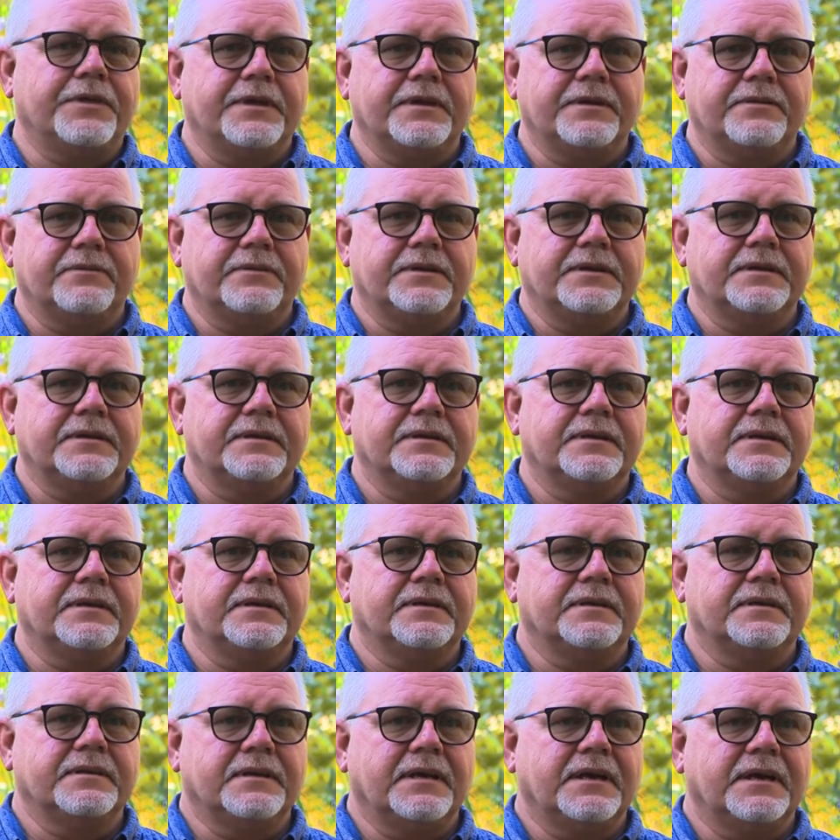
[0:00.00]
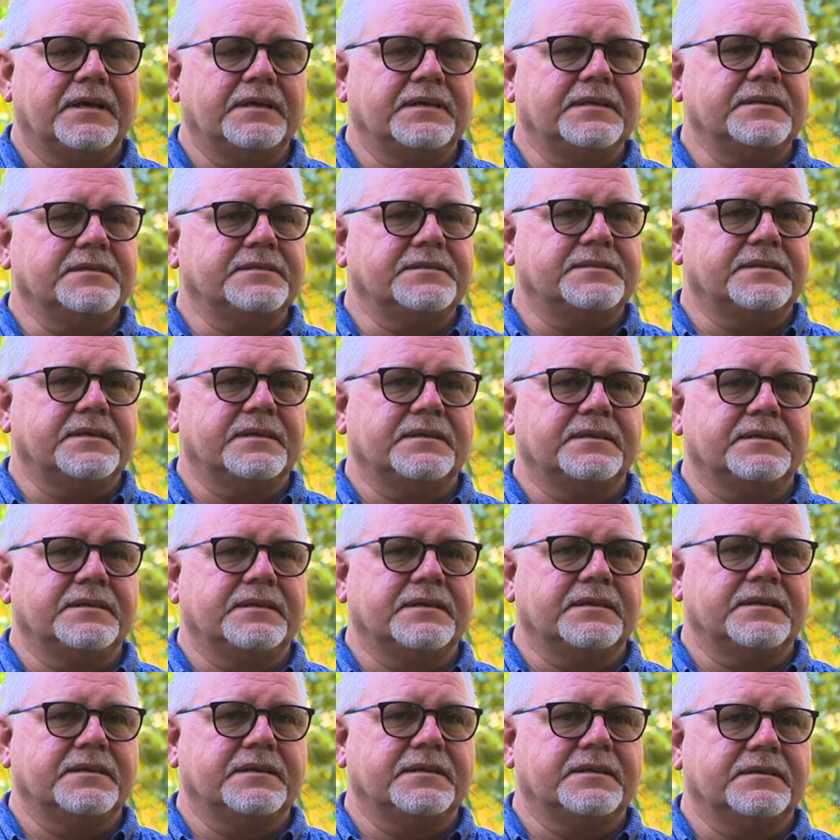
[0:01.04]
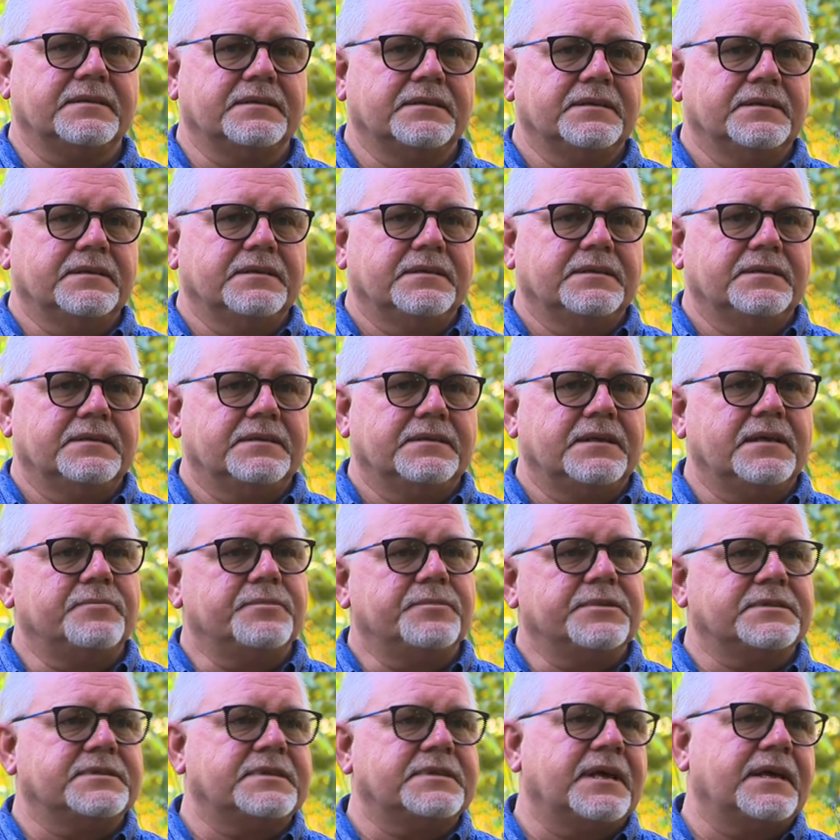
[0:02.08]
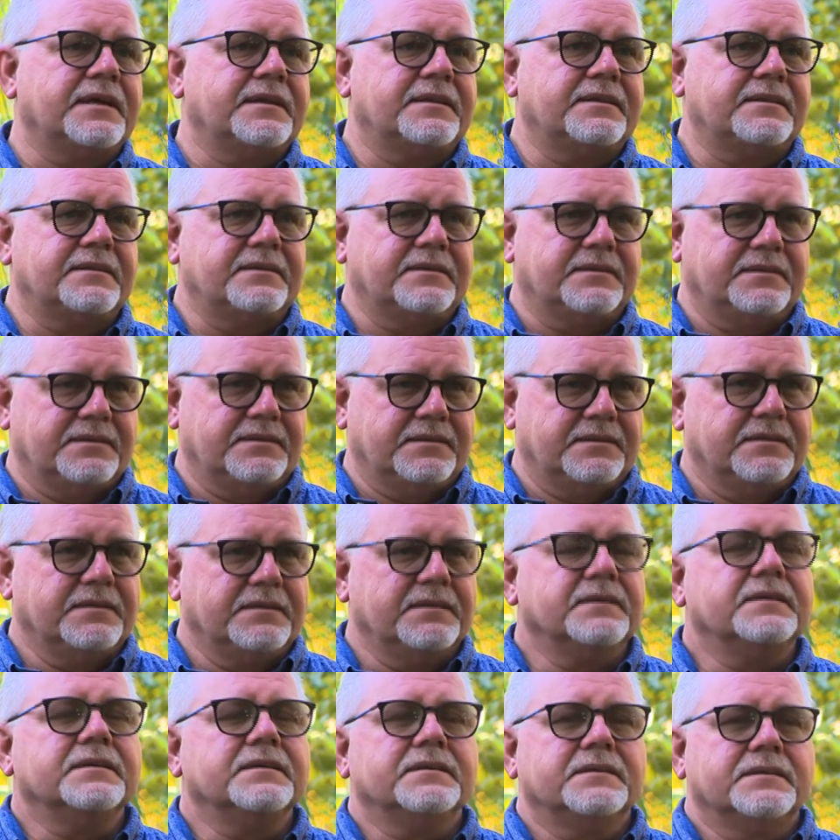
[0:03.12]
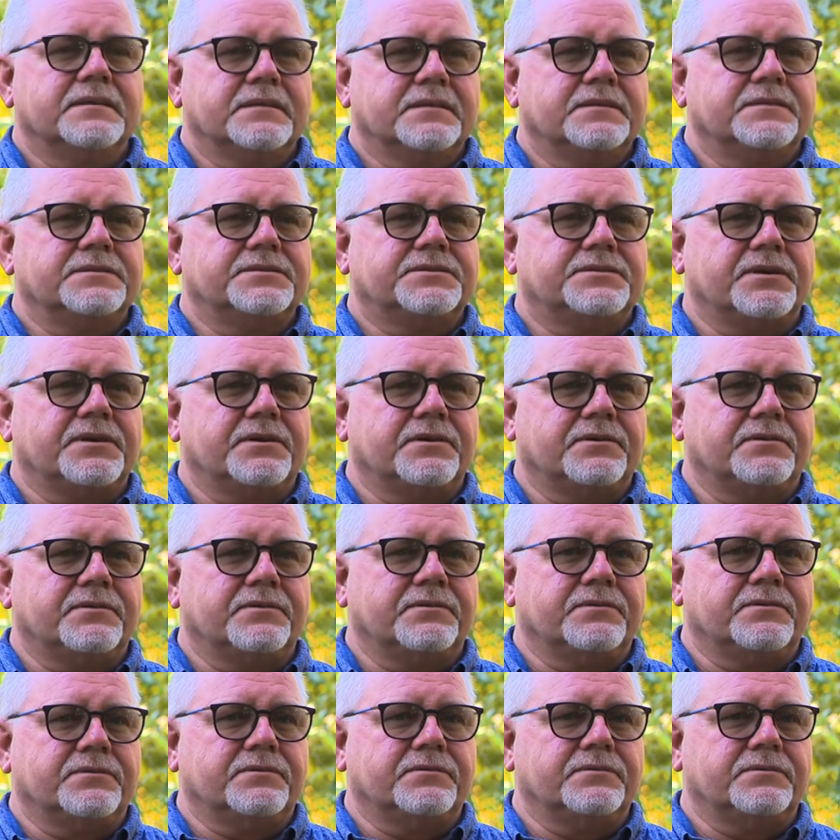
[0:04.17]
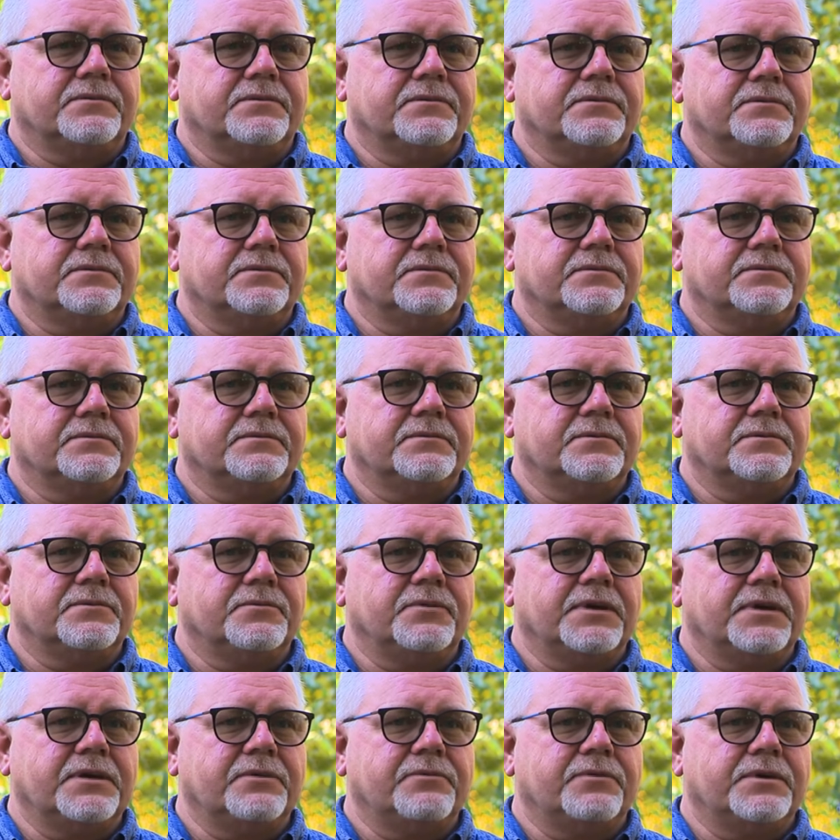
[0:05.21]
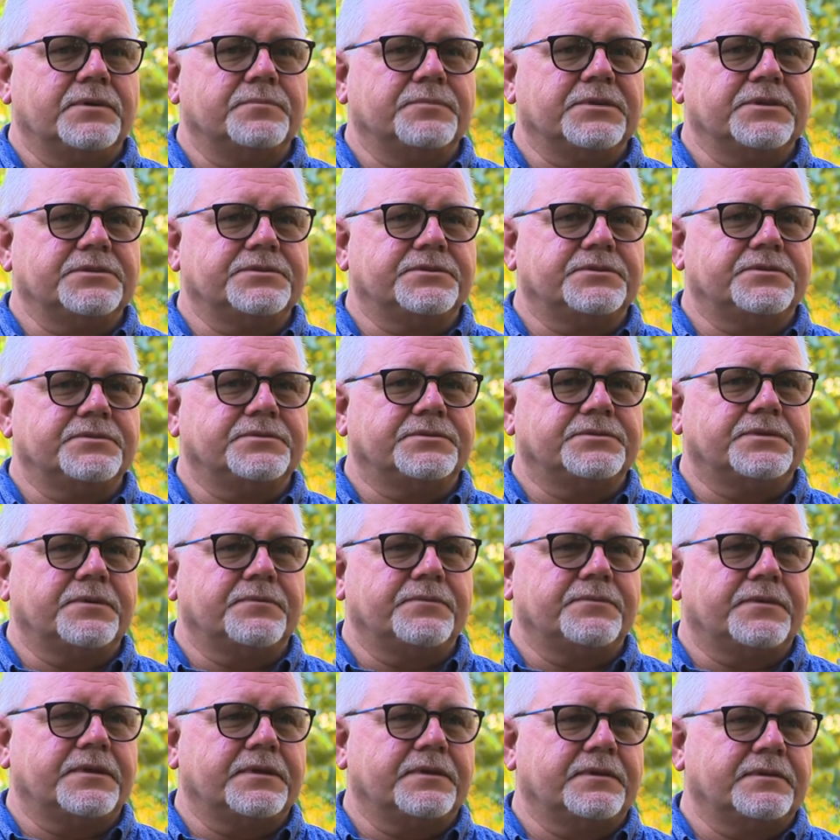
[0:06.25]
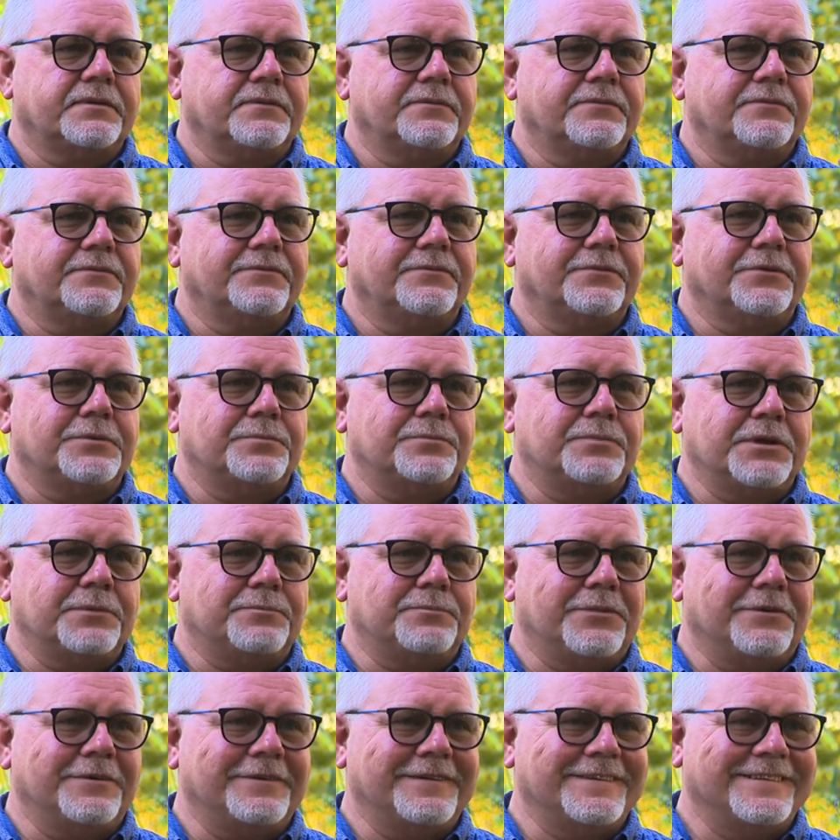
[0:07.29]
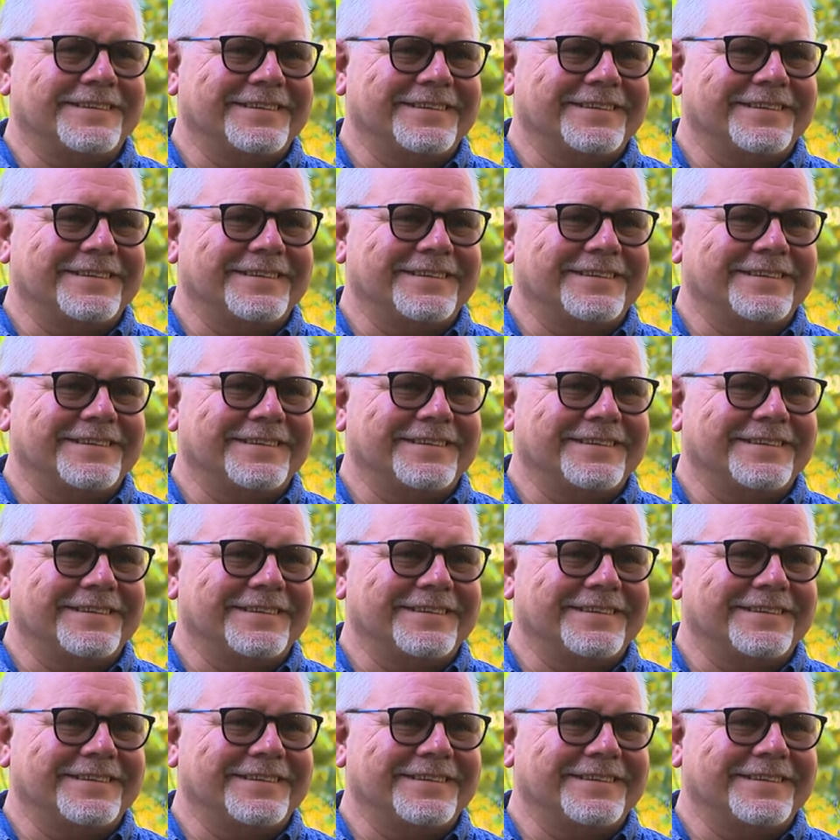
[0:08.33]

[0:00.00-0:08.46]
here in Addis and Debrecen site. So we must do something for the people.